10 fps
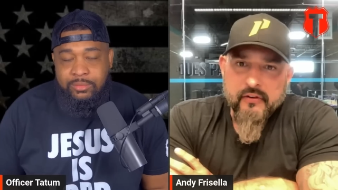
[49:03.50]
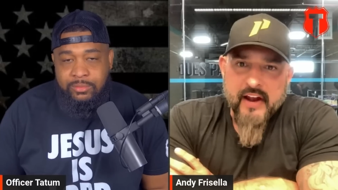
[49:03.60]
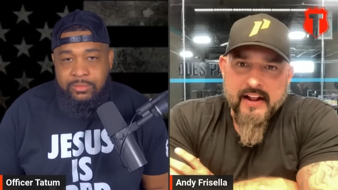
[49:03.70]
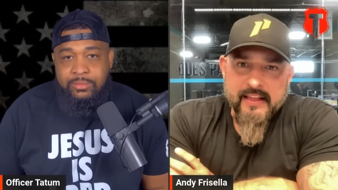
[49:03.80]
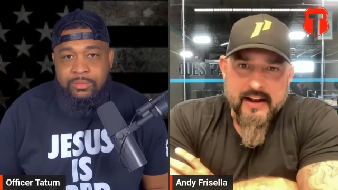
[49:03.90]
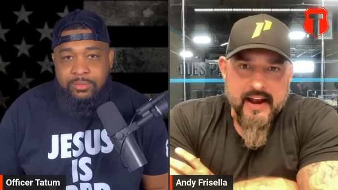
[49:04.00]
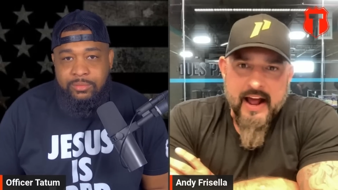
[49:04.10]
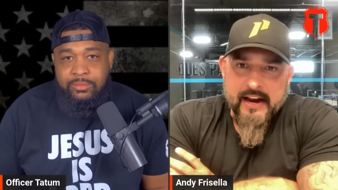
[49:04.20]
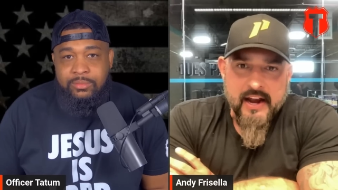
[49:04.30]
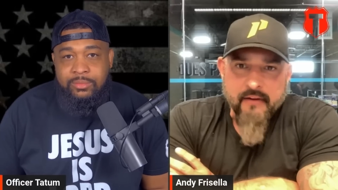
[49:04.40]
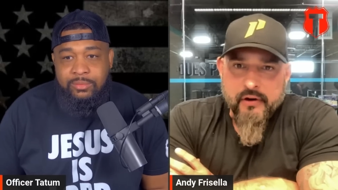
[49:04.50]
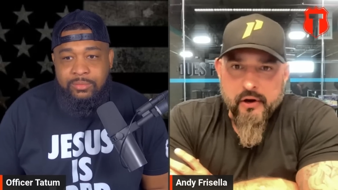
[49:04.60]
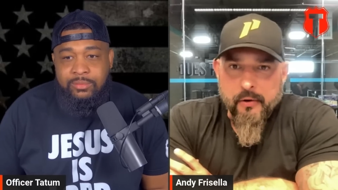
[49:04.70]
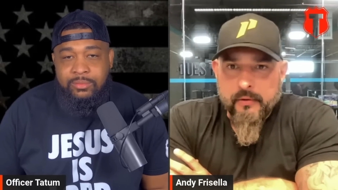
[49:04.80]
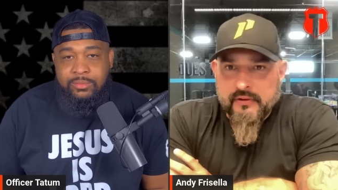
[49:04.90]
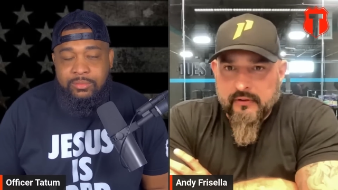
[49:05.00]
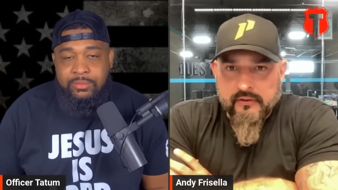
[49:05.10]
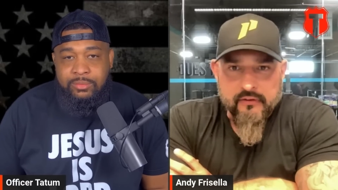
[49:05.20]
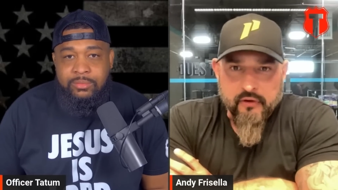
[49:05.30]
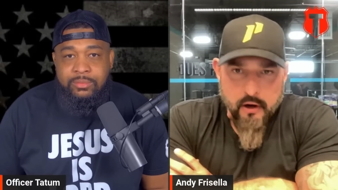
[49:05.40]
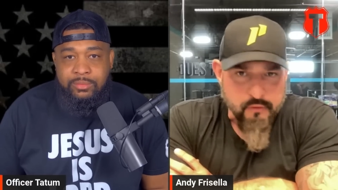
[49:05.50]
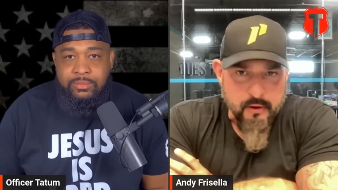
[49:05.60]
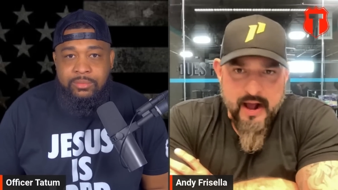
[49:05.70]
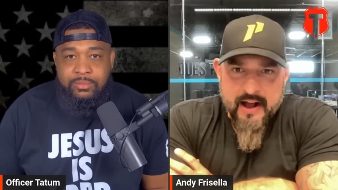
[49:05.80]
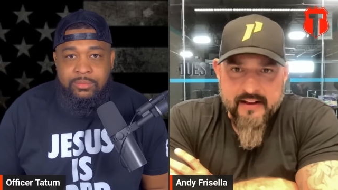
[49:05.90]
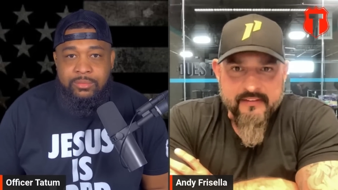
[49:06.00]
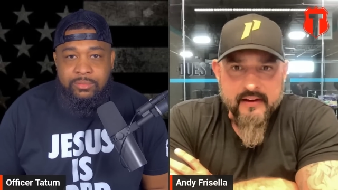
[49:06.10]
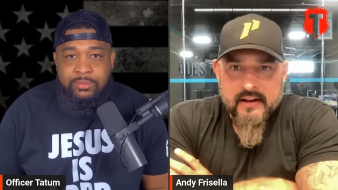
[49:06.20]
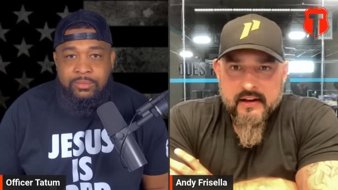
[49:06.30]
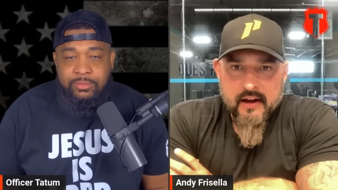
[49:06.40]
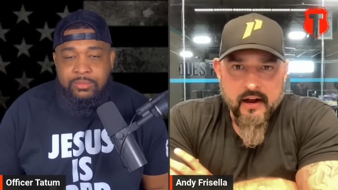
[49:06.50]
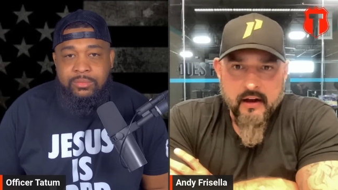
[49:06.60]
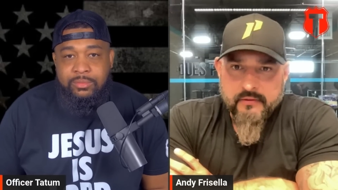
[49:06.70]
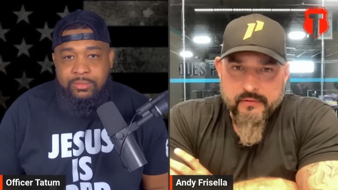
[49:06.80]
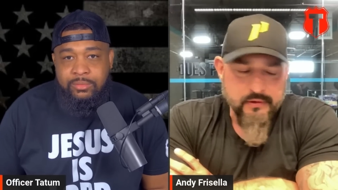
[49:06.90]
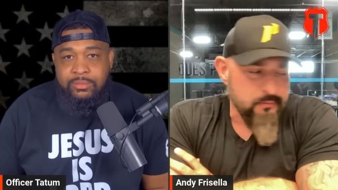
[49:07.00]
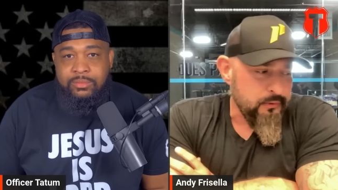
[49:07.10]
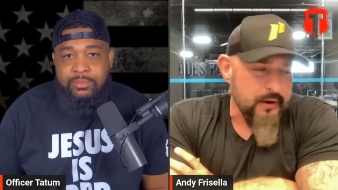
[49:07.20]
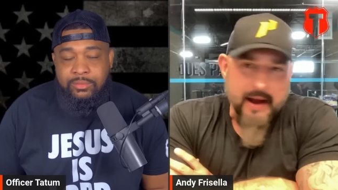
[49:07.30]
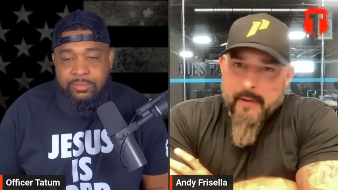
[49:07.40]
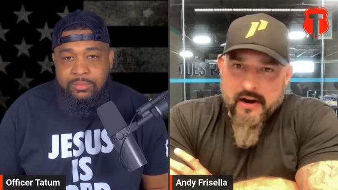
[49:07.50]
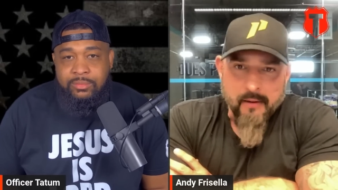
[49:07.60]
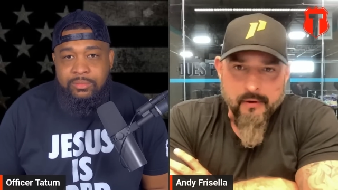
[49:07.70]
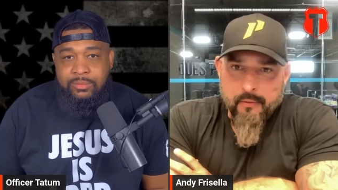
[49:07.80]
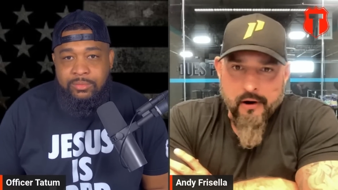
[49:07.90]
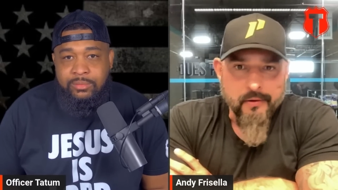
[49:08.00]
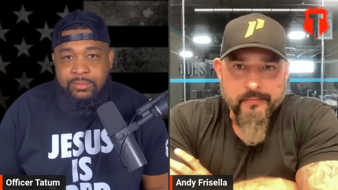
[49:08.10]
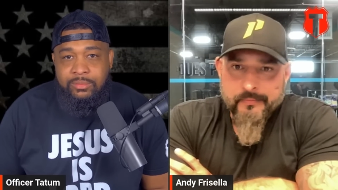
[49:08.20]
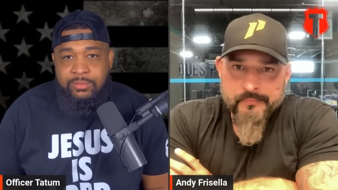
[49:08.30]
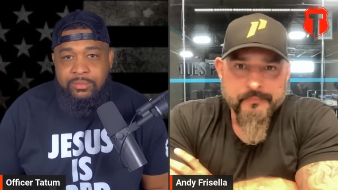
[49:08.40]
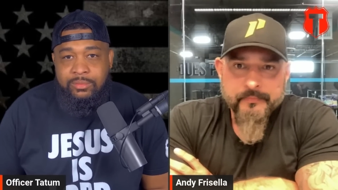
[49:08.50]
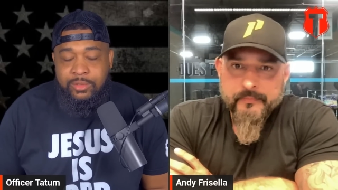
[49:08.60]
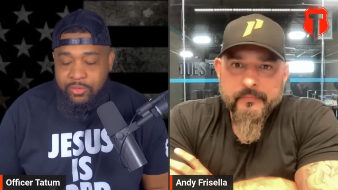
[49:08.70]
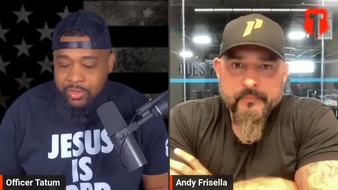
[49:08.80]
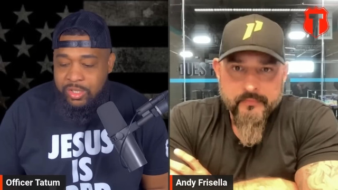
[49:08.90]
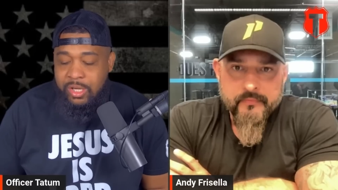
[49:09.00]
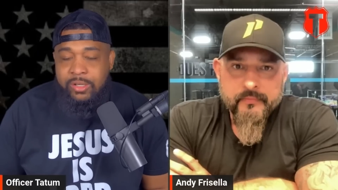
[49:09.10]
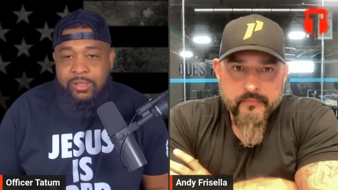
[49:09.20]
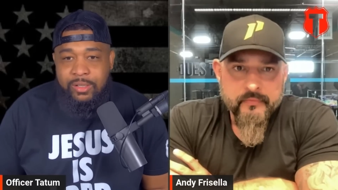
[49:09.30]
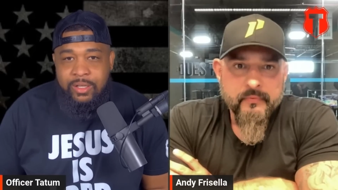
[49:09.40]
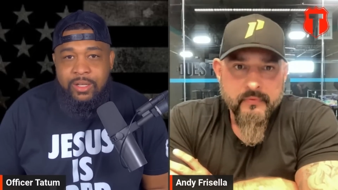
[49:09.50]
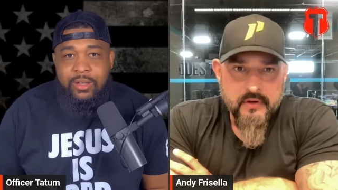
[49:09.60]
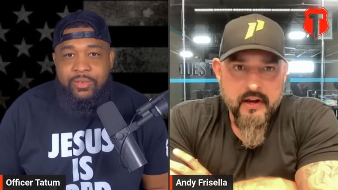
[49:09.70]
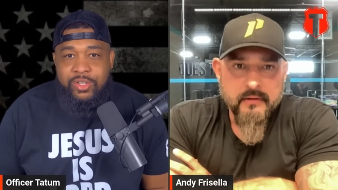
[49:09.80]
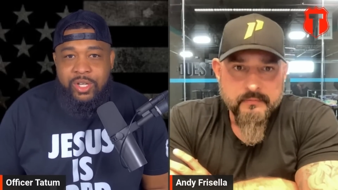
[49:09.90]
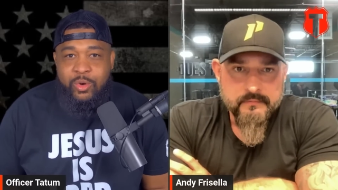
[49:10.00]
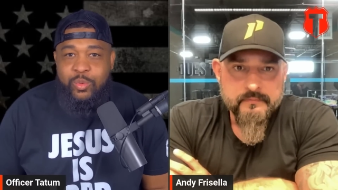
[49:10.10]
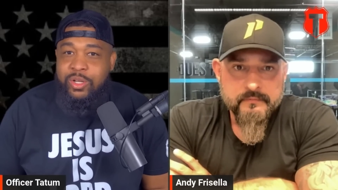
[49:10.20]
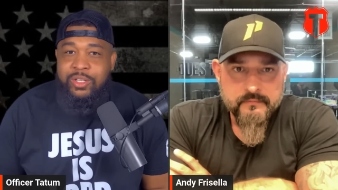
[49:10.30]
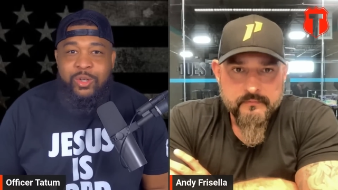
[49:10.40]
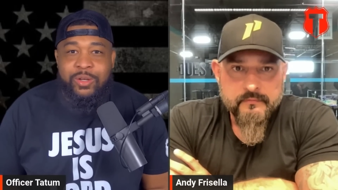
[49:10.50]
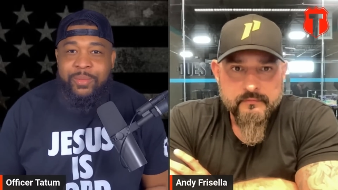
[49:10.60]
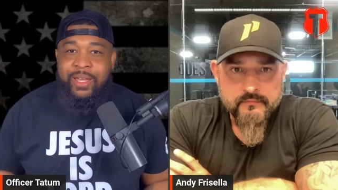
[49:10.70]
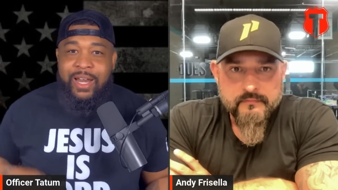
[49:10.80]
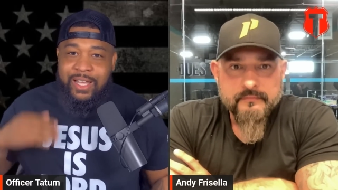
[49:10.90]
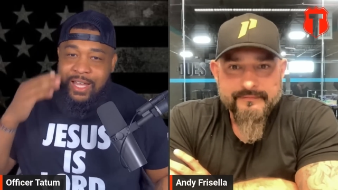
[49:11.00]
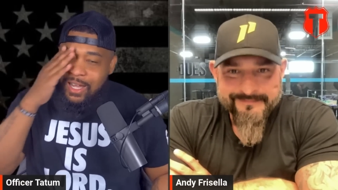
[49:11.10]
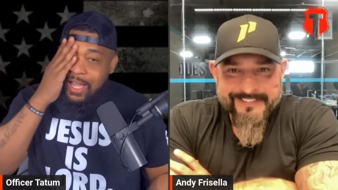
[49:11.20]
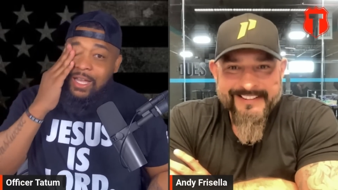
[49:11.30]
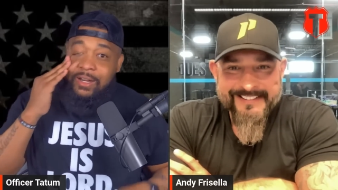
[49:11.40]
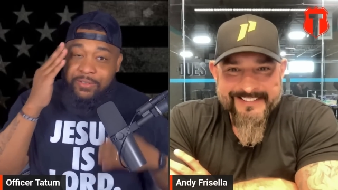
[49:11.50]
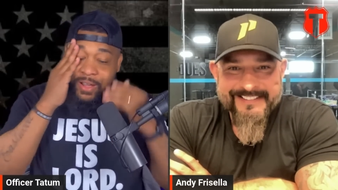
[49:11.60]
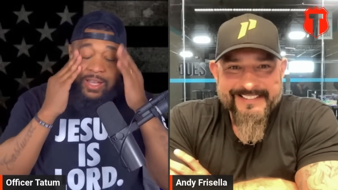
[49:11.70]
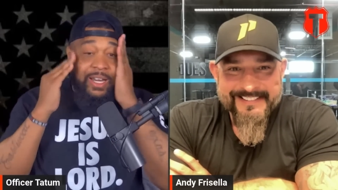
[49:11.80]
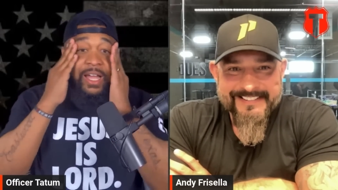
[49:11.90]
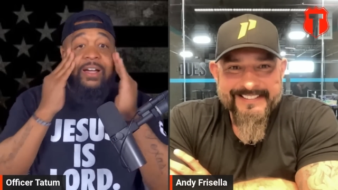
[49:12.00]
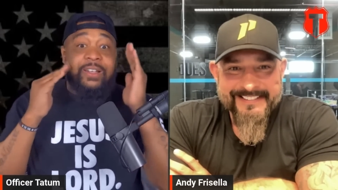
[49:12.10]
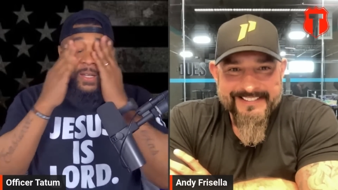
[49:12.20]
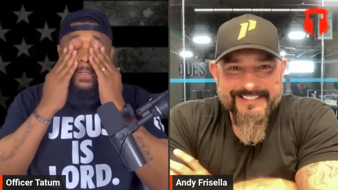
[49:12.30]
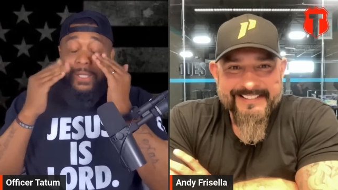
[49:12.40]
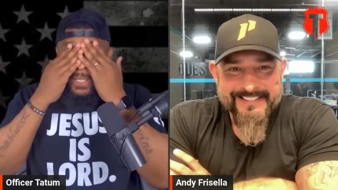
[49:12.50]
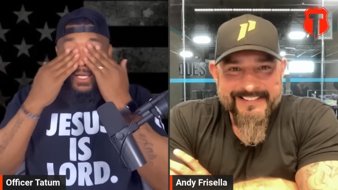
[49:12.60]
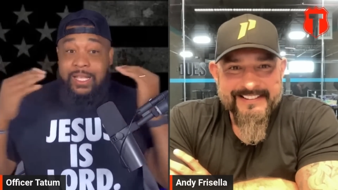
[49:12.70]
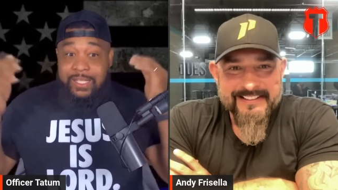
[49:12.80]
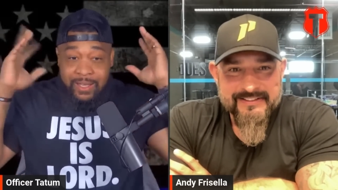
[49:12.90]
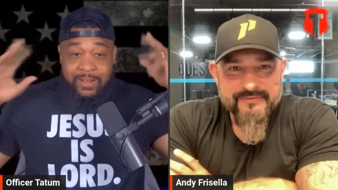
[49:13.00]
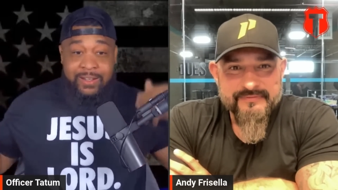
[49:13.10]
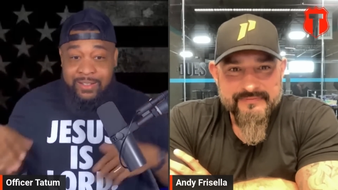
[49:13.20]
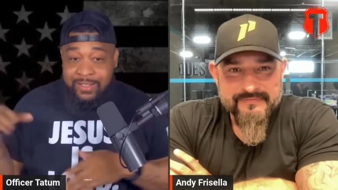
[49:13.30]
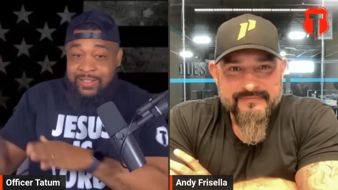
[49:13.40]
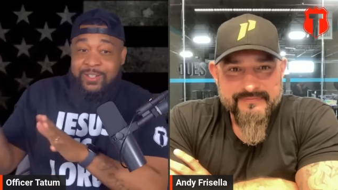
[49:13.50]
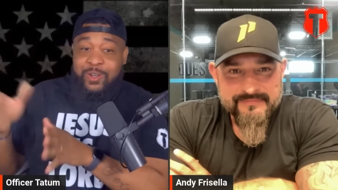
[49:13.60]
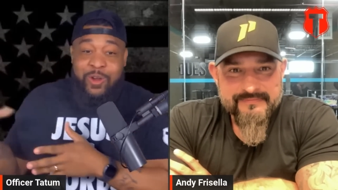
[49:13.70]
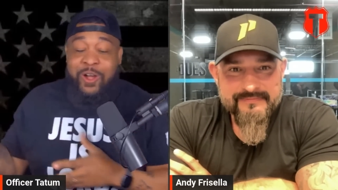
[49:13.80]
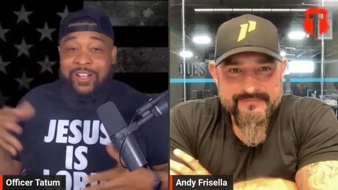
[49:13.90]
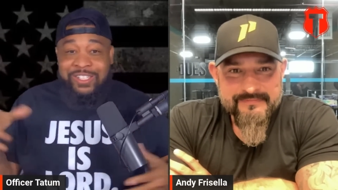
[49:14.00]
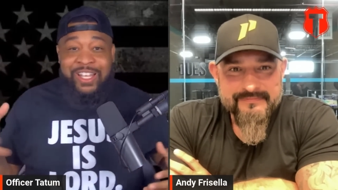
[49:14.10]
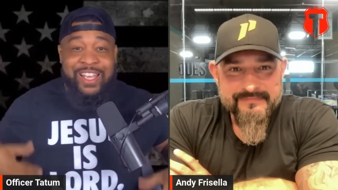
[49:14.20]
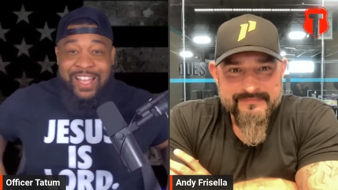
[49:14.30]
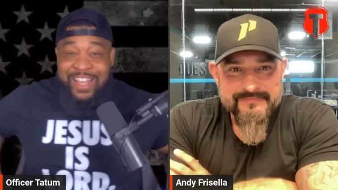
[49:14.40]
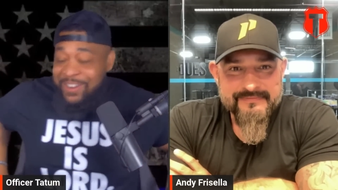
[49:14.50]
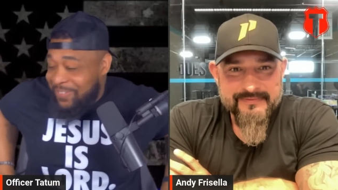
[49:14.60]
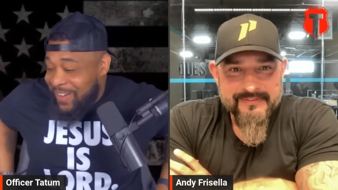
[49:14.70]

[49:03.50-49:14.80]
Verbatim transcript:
Speaker 1: there's anything that I can ever do to, to serve you guys, uh, you got my number, bro.
Speaker 2: For sure. Yeah. So sure. We'll do it, man. I gotta I gotta find out I saw the, the, little garage thing. I got to